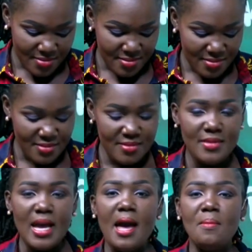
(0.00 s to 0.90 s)
Mamma.
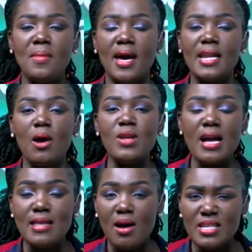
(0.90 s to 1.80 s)
Amen. Now, we're
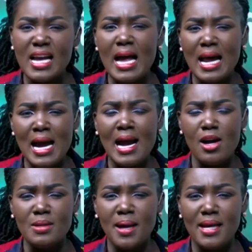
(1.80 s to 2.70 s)
1,000 Ghana and
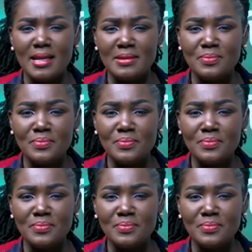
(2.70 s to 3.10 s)
carry bedding.